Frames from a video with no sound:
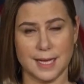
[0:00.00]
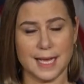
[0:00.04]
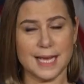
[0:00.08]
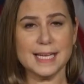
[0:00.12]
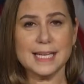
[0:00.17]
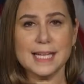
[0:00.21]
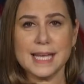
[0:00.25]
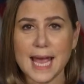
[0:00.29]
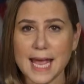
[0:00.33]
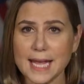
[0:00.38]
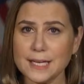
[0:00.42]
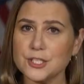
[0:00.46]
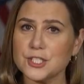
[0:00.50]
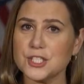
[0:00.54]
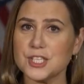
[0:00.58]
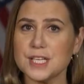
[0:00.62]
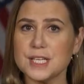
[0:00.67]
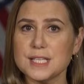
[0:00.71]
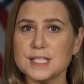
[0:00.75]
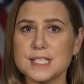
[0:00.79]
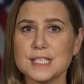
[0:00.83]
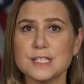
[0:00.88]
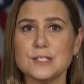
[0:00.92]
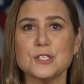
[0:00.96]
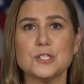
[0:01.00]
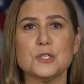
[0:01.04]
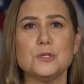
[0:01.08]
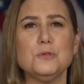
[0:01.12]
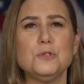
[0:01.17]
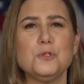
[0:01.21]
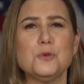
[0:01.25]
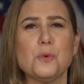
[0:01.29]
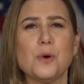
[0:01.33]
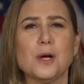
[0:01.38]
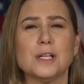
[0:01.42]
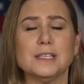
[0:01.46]
Engaged citizens who
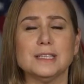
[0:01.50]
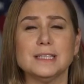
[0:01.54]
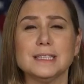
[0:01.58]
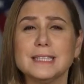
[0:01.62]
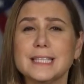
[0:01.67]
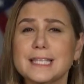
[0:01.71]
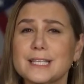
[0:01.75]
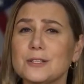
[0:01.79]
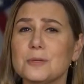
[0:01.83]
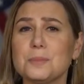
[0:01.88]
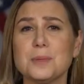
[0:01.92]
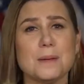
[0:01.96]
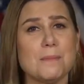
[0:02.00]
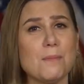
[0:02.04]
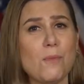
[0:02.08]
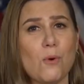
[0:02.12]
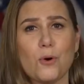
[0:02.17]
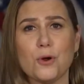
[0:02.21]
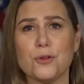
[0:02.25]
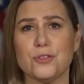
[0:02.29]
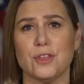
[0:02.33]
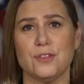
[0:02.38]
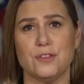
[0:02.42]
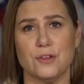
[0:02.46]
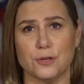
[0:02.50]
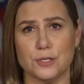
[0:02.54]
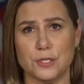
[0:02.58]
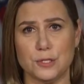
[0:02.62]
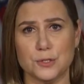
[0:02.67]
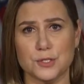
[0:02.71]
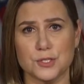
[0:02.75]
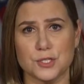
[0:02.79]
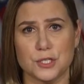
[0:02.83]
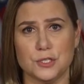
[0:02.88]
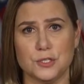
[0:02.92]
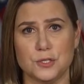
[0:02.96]
do a little bit more than they're
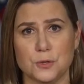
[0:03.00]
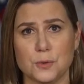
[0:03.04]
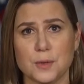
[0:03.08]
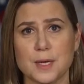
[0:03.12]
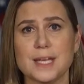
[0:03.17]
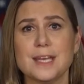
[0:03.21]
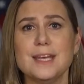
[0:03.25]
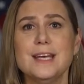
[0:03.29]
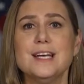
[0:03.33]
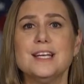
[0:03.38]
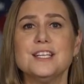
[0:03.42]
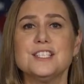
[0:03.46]
used to doing